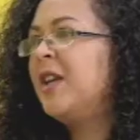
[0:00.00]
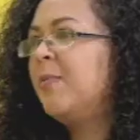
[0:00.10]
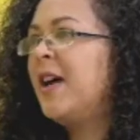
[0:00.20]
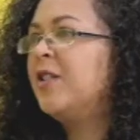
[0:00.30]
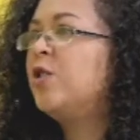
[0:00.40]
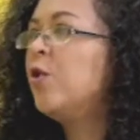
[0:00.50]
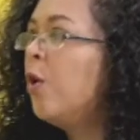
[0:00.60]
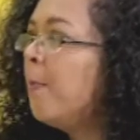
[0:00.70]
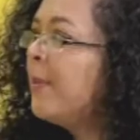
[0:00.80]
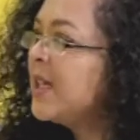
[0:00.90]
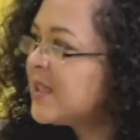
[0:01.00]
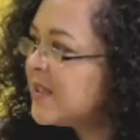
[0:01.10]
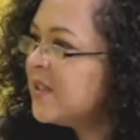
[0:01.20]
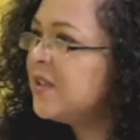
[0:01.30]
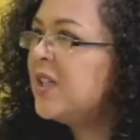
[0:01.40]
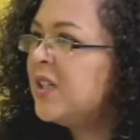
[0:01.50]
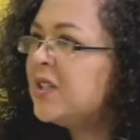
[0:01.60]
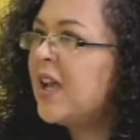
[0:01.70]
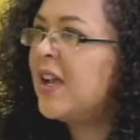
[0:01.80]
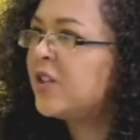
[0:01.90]
about your personal
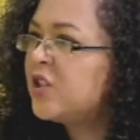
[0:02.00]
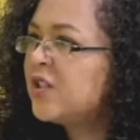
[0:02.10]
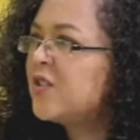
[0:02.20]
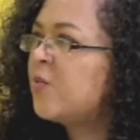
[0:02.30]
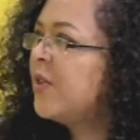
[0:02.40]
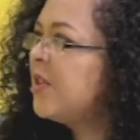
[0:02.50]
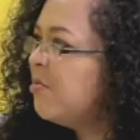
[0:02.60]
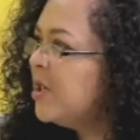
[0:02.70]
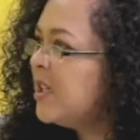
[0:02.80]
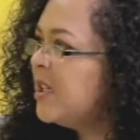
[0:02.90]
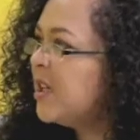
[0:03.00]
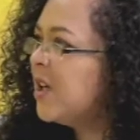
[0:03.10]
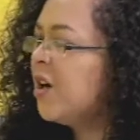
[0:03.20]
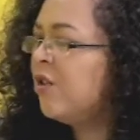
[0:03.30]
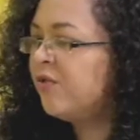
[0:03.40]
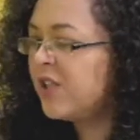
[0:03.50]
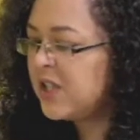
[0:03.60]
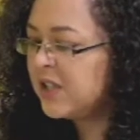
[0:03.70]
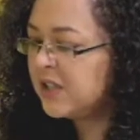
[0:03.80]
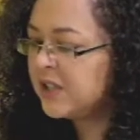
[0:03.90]
interactions with the media over the
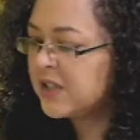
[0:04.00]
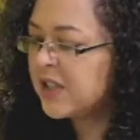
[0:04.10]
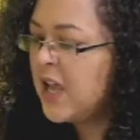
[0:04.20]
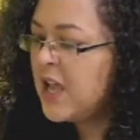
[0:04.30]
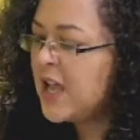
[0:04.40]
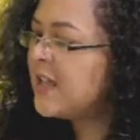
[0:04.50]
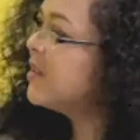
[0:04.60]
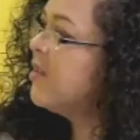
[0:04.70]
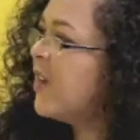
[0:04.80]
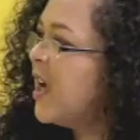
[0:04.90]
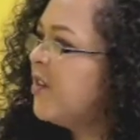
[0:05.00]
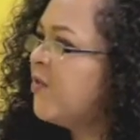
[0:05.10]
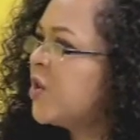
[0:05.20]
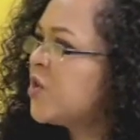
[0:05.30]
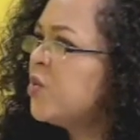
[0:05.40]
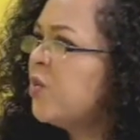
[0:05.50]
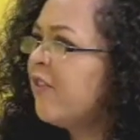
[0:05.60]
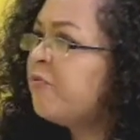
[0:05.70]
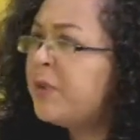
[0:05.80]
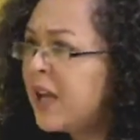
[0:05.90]
years as survivors who
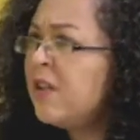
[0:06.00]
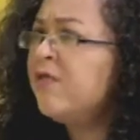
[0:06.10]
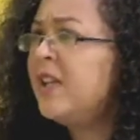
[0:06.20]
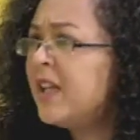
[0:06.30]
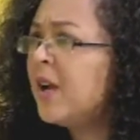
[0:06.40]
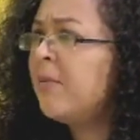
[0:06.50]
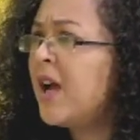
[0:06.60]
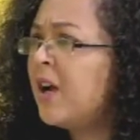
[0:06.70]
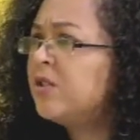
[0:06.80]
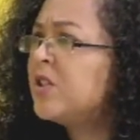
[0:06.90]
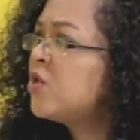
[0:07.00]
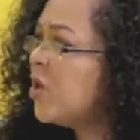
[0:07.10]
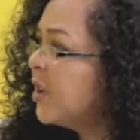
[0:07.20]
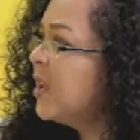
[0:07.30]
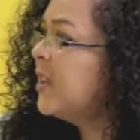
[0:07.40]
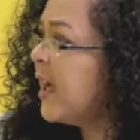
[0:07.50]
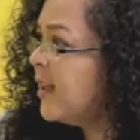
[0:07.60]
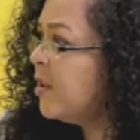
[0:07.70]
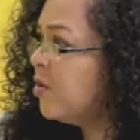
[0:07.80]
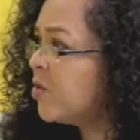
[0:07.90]
have bravely come out and started
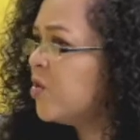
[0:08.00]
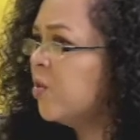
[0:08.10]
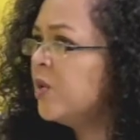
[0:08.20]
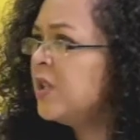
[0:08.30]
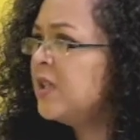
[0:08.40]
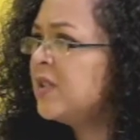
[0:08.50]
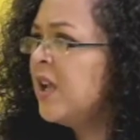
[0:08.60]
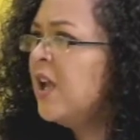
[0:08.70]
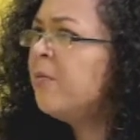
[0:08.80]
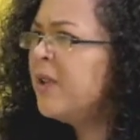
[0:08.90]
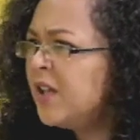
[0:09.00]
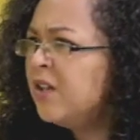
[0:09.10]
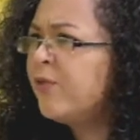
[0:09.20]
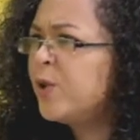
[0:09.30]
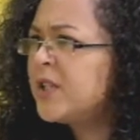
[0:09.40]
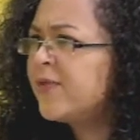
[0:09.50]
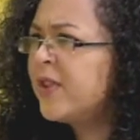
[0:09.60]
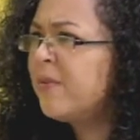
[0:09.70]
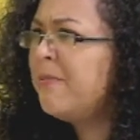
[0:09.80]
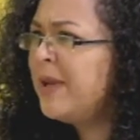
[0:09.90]
telling your stories, being a voice for
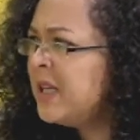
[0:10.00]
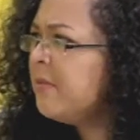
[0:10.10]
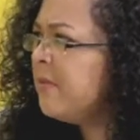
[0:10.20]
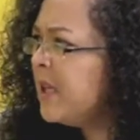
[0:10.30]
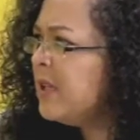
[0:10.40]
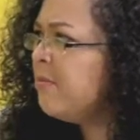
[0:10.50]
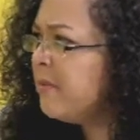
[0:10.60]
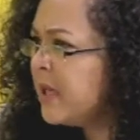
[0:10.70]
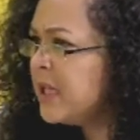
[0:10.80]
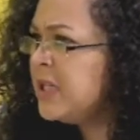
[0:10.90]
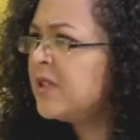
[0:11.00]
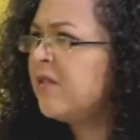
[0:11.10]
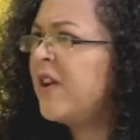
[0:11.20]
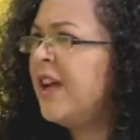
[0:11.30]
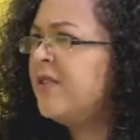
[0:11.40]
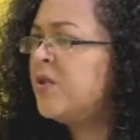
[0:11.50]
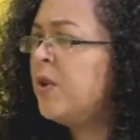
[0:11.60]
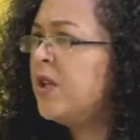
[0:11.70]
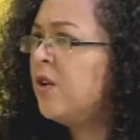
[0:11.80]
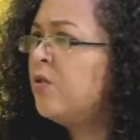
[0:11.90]
the many, many, many survivors
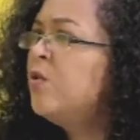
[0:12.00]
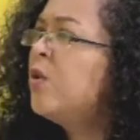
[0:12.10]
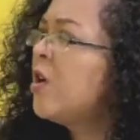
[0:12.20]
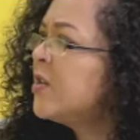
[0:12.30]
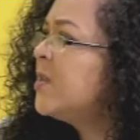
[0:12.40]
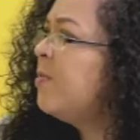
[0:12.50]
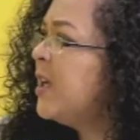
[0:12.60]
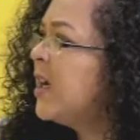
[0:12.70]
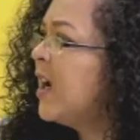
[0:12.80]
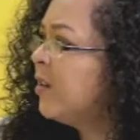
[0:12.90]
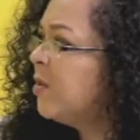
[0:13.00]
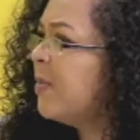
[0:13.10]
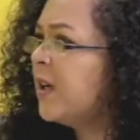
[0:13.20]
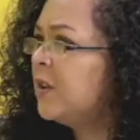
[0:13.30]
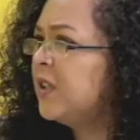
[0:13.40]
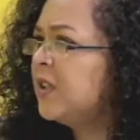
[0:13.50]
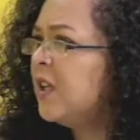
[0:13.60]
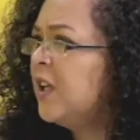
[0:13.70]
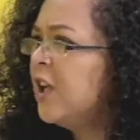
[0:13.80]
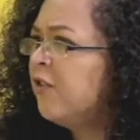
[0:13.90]
we know who can't speak out about it.
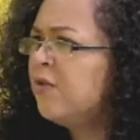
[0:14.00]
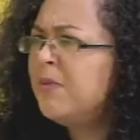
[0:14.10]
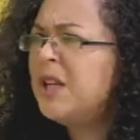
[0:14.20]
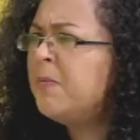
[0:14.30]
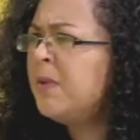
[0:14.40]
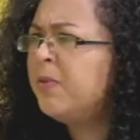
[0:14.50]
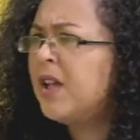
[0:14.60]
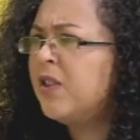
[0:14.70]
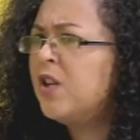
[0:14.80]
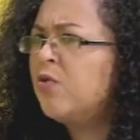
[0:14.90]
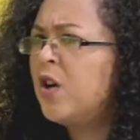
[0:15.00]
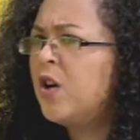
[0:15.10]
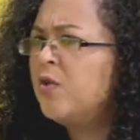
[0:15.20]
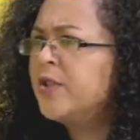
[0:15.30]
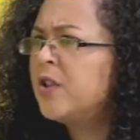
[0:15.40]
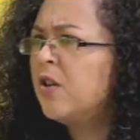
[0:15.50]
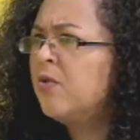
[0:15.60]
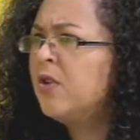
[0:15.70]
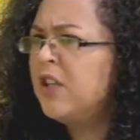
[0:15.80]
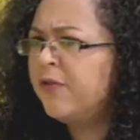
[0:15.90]
For many people, I think, who are
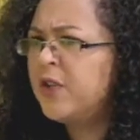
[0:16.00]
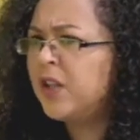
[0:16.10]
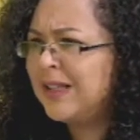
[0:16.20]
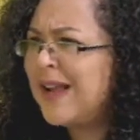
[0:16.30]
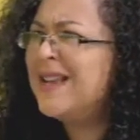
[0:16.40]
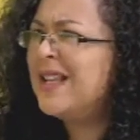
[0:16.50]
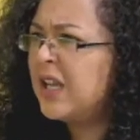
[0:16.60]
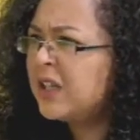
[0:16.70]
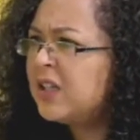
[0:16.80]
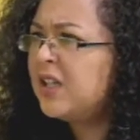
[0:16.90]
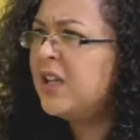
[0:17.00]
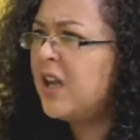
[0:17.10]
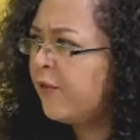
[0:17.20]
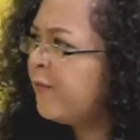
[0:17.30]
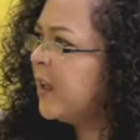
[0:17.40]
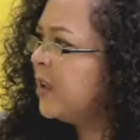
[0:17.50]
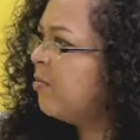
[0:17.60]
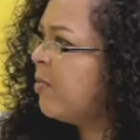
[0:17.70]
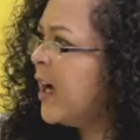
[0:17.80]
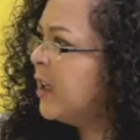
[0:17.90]
also, if not directly
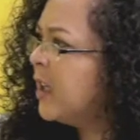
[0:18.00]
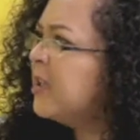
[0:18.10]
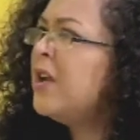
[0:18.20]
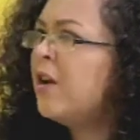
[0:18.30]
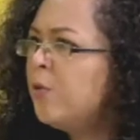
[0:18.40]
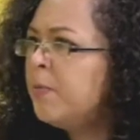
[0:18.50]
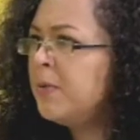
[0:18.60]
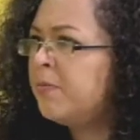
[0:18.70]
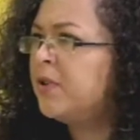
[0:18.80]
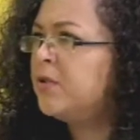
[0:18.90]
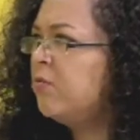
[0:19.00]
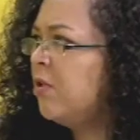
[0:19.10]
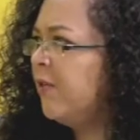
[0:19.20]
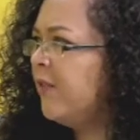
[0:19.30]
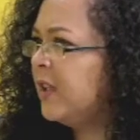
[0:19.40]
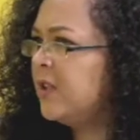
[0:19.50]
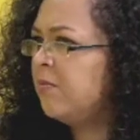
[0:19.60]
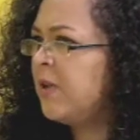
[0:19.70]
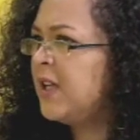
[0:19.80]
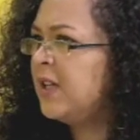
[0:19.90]
affected by it, that know people who were
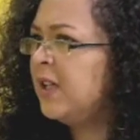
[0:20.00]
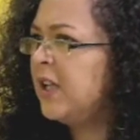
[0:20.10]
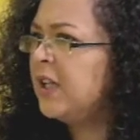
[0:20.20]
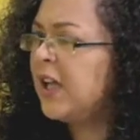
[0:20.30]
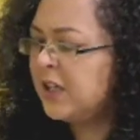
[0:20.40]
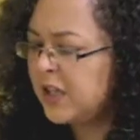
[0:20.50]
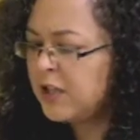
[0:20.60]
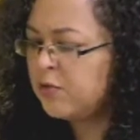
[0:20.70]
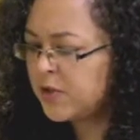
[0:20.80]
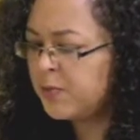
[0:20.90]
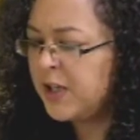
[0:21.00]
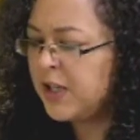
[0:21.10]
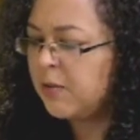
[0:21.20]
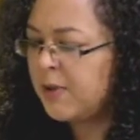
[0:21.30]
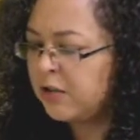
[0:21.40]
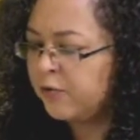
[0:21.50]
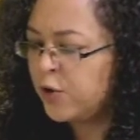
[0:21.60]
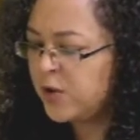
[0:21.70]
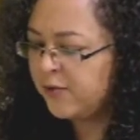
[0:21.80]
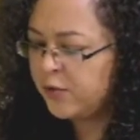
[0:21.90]
affected by it. Mm-hmm. And Caroline, you were speaking about,
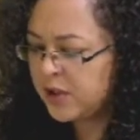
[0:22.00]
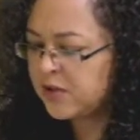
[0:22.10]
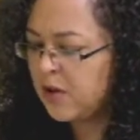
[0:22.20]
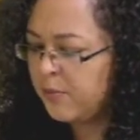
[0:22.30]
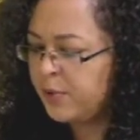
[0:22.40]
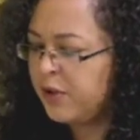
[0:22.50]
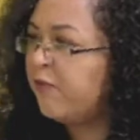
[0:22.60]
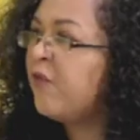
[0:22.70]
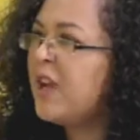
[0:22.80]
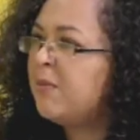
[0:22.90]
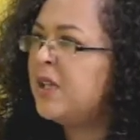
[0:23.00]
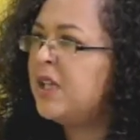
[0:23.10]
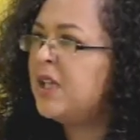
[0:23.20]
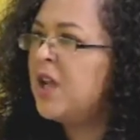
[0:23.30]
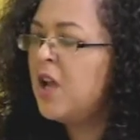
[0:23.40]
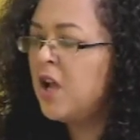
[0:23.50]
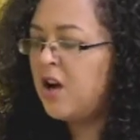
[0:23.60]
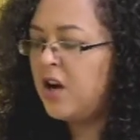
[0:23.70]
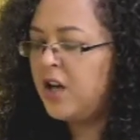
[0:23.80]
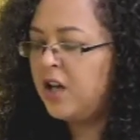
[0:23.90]
for example, the family
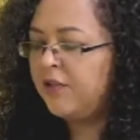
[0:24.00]
of